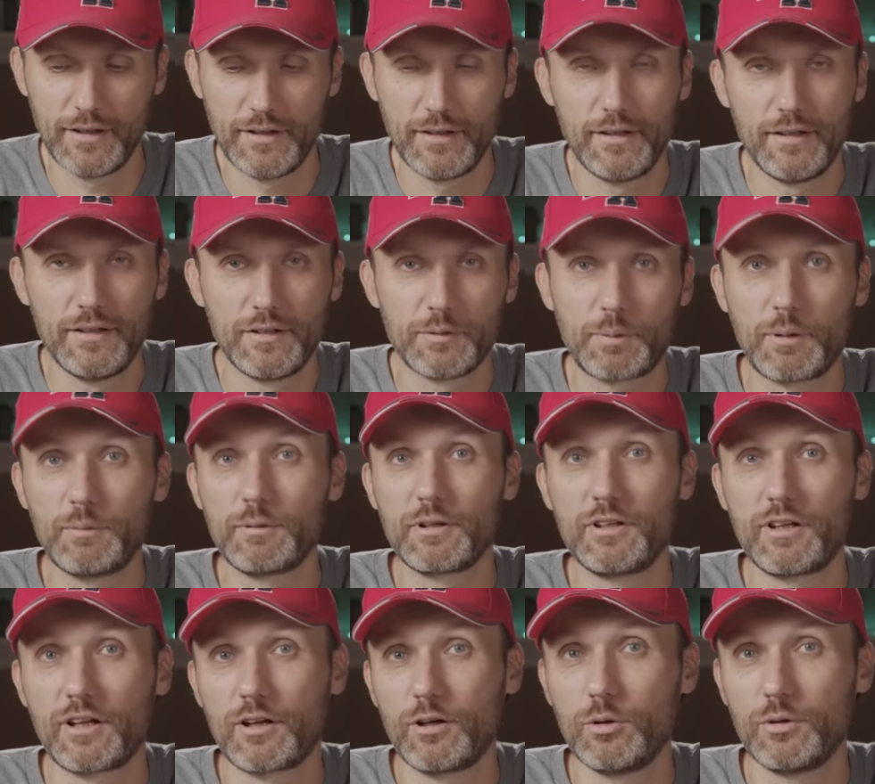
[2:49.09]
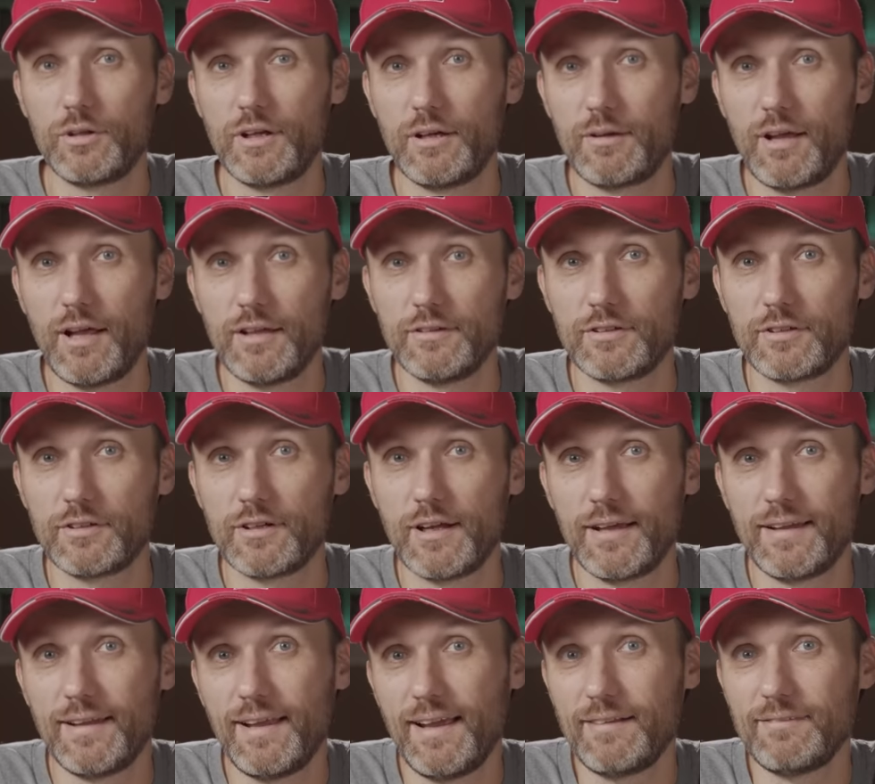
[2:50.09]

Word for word: is probably going to go down under and i